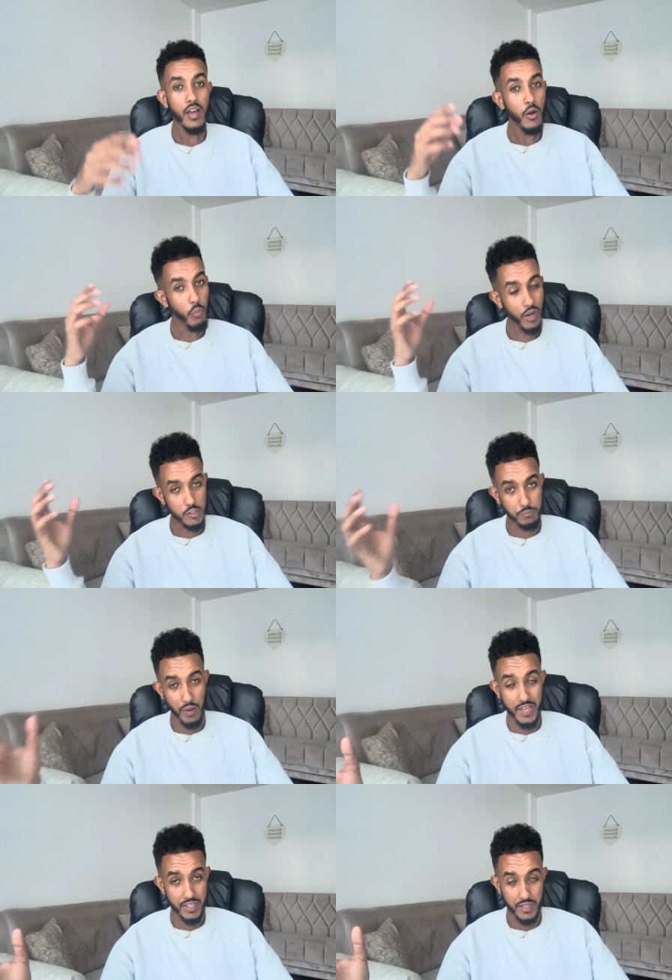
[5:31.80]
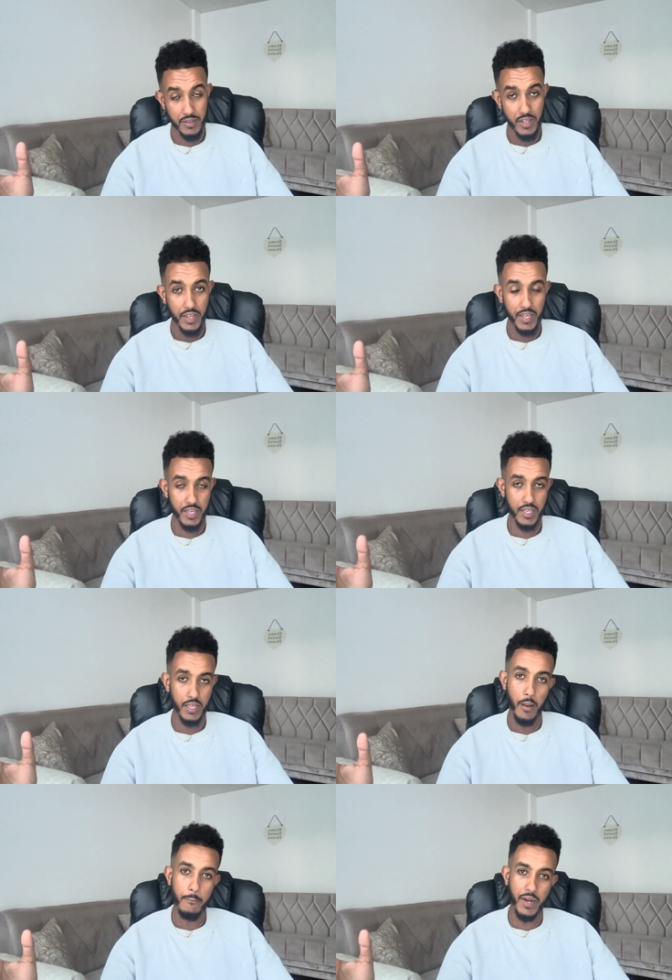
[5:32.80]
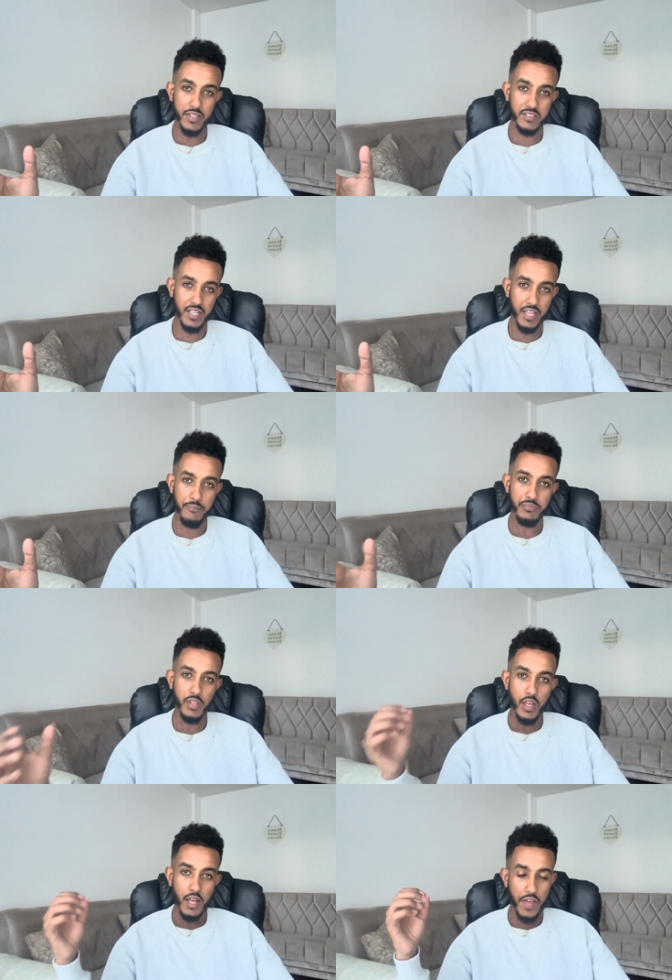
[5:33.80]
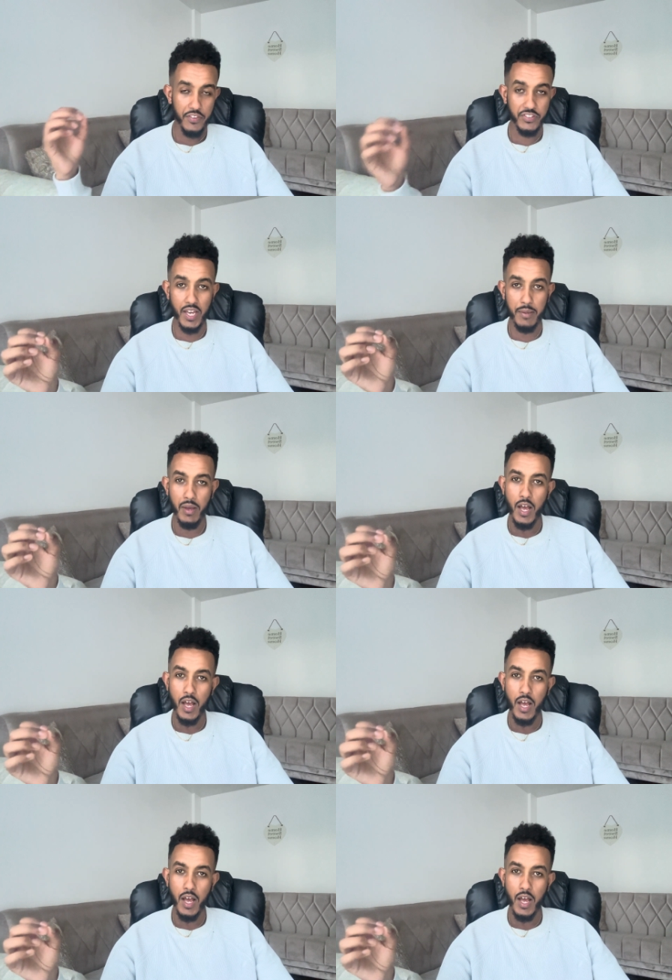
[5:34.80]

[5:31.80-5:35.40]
when I was buying a buy-to-let at the time,